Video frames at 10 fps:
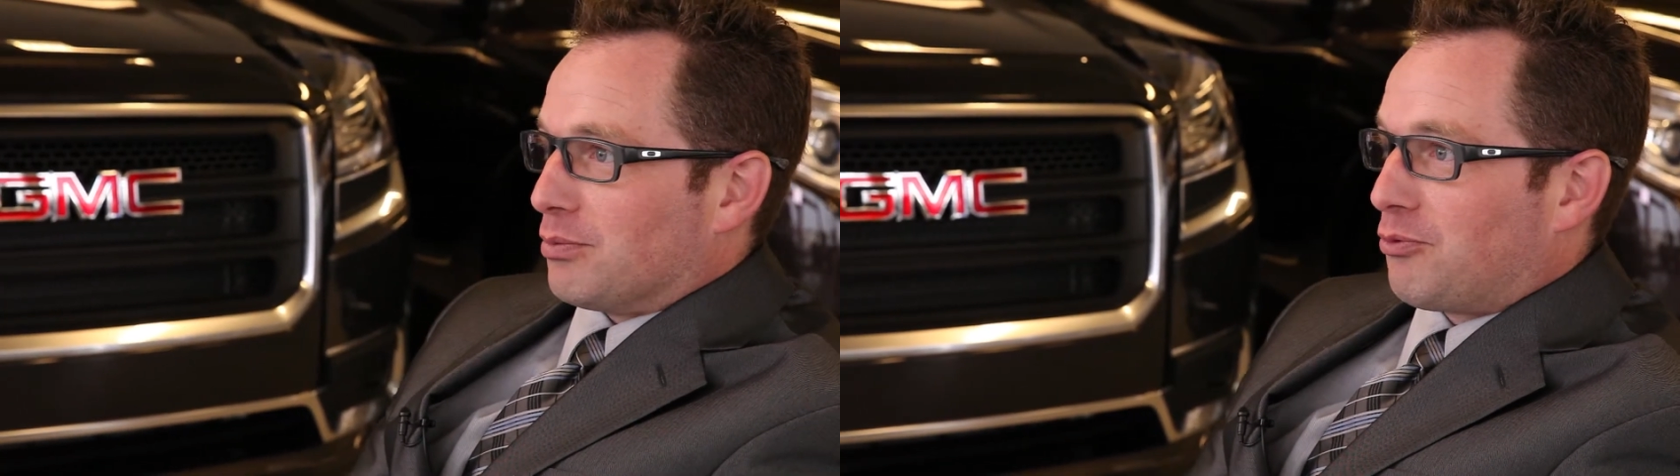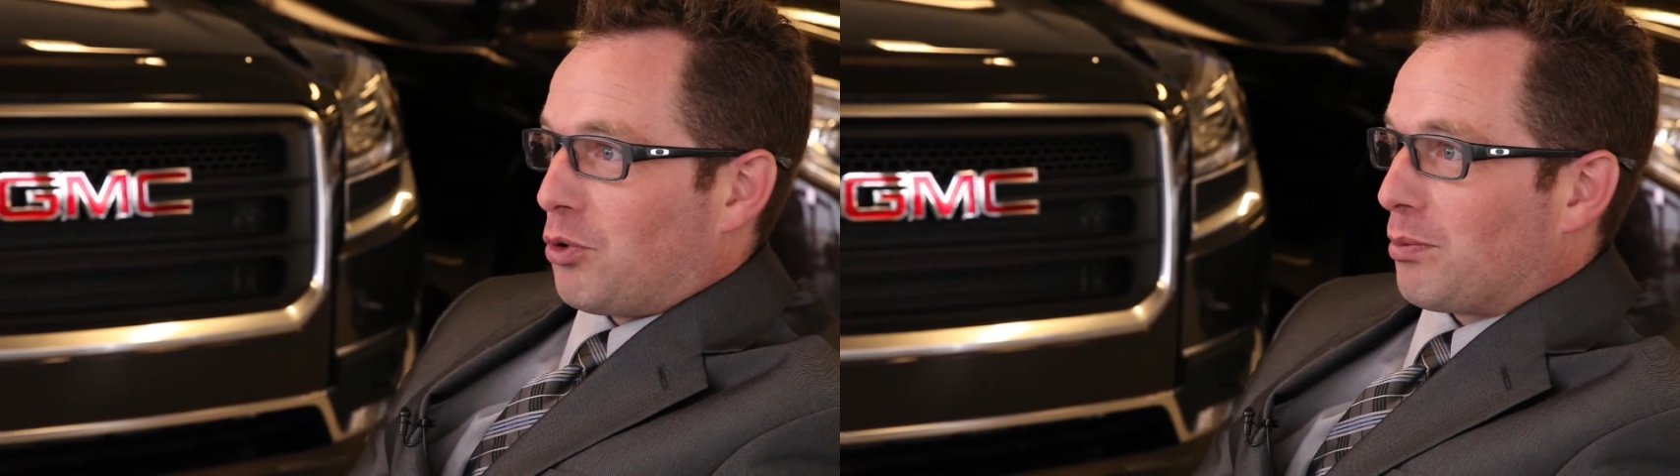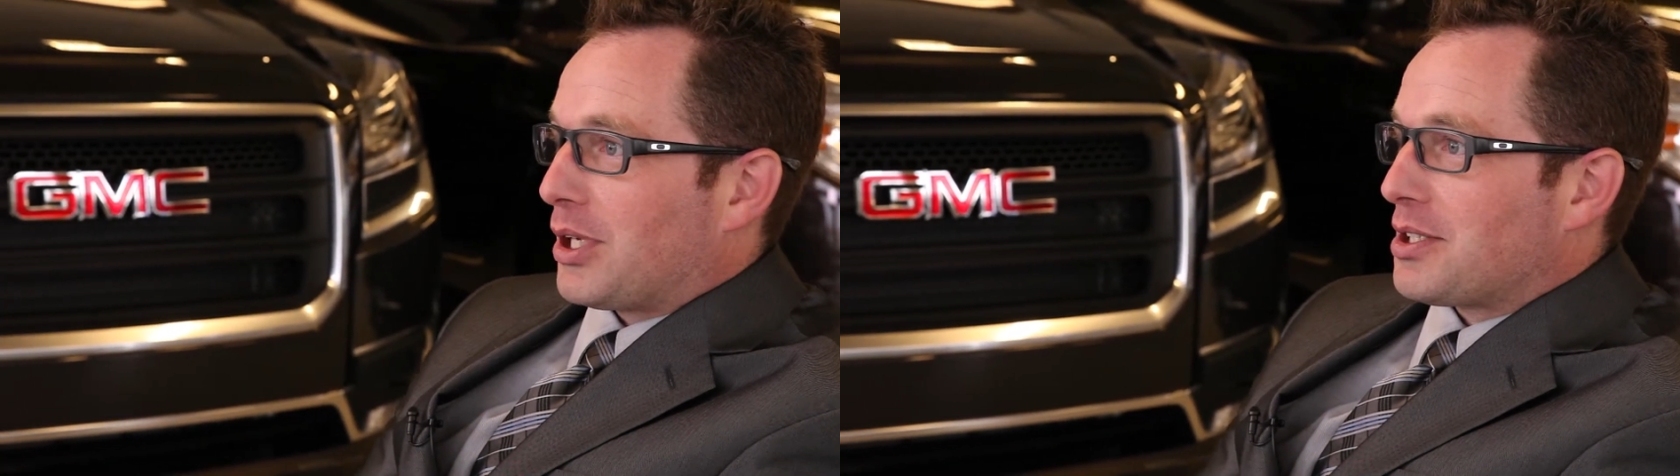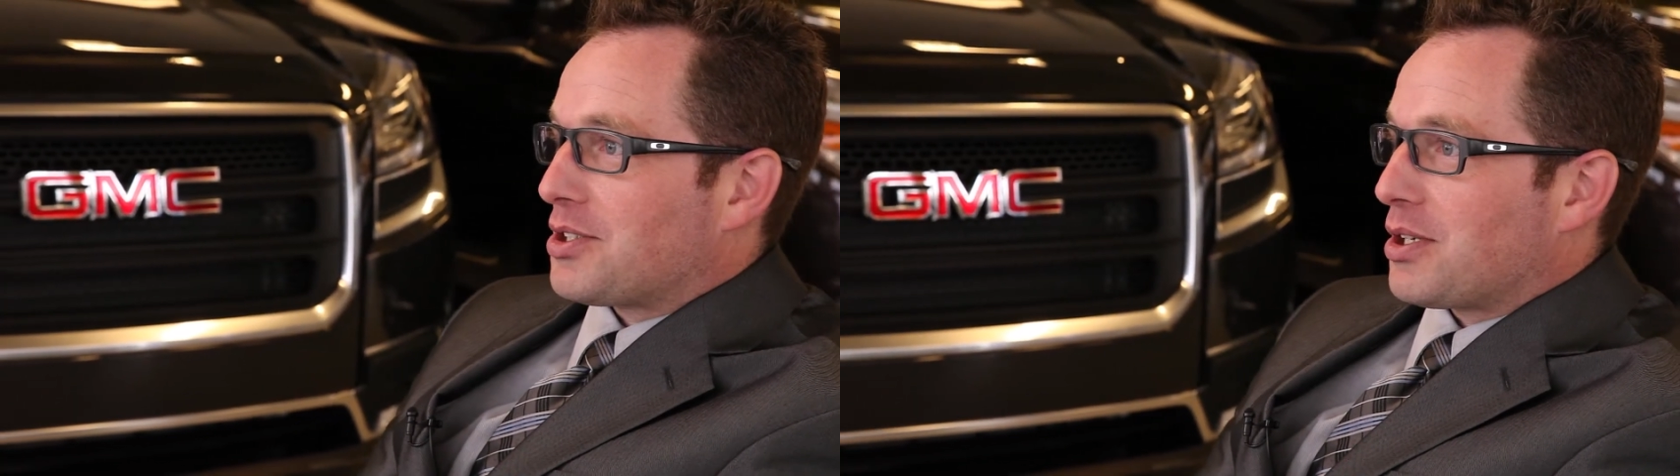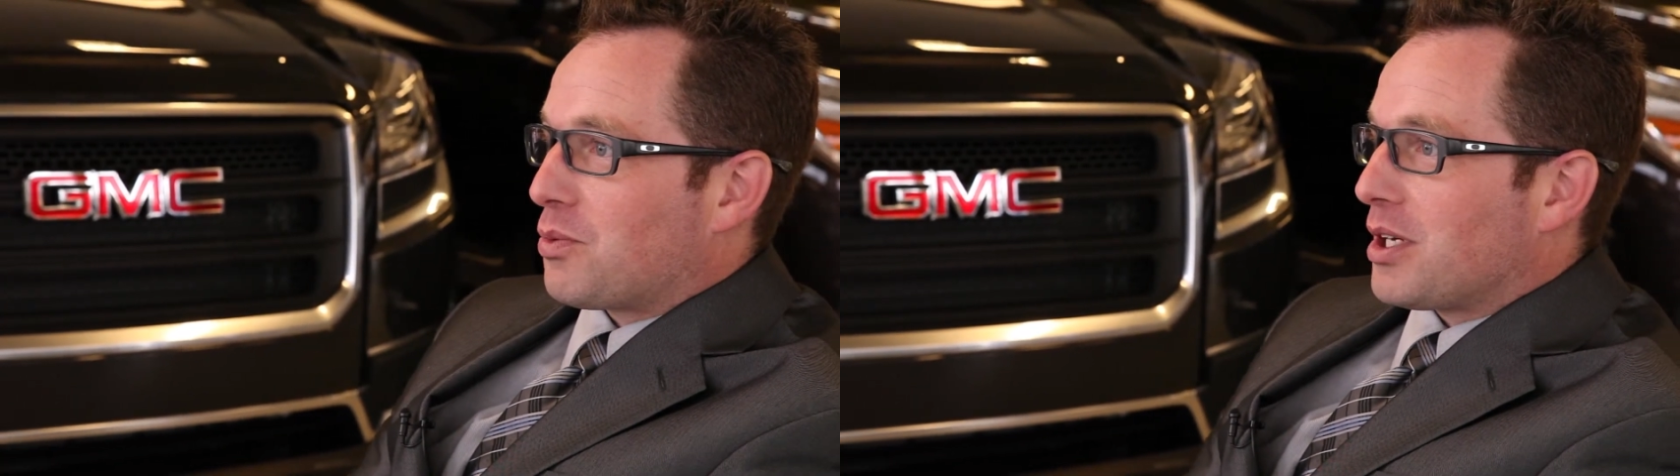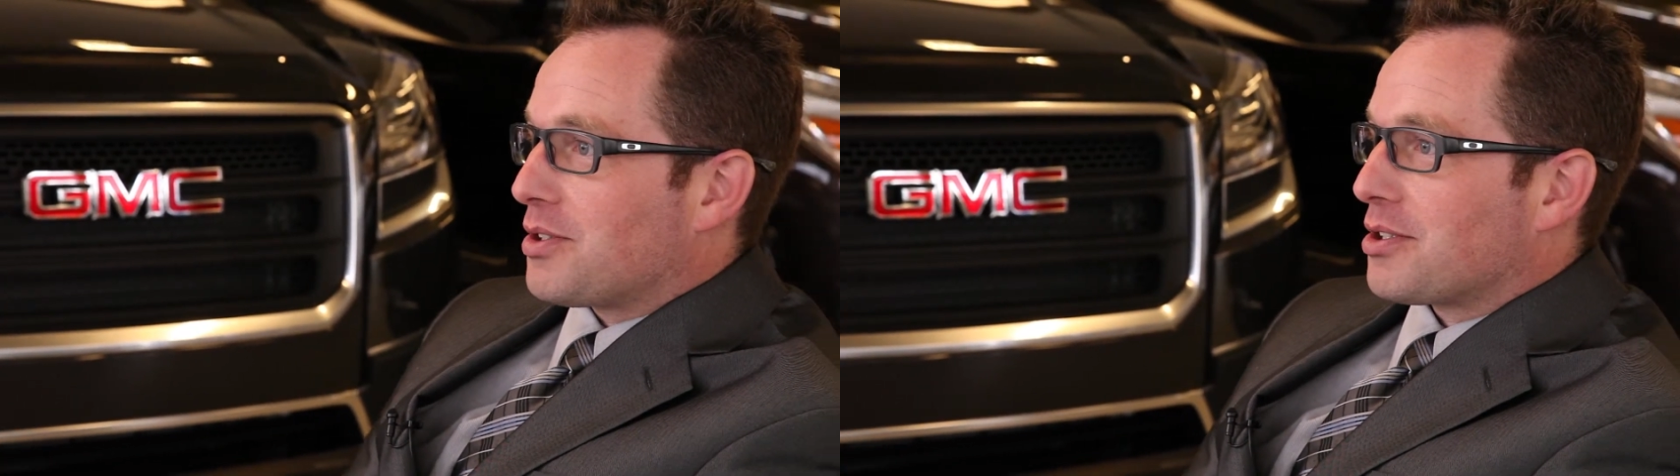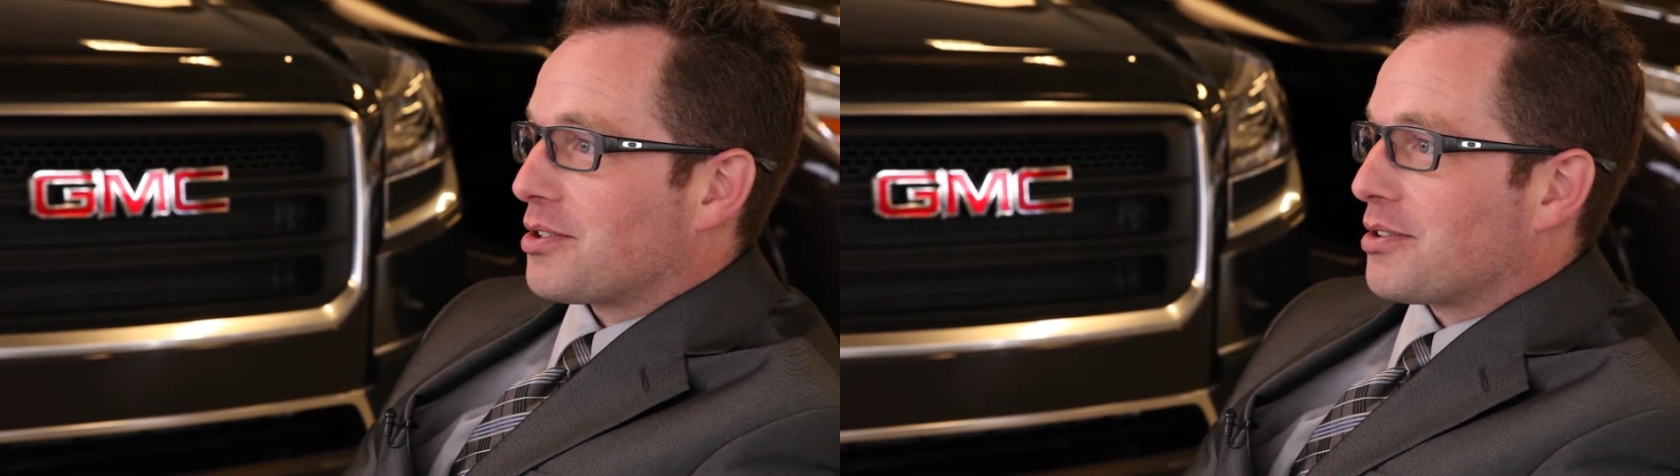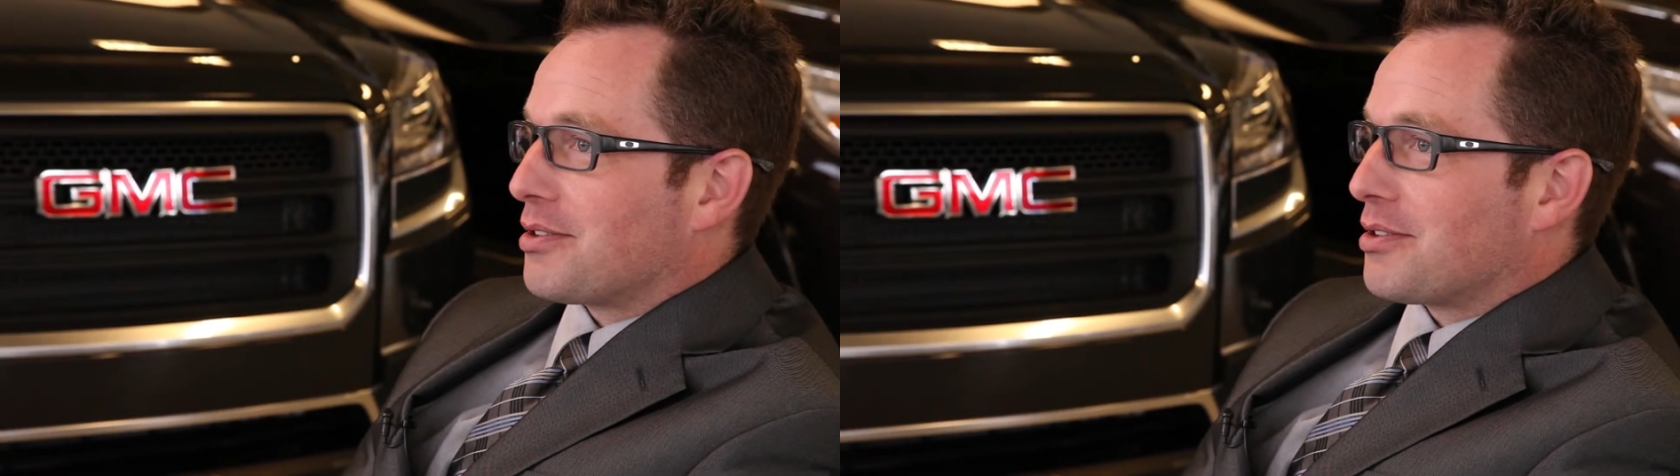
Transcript: four places at once.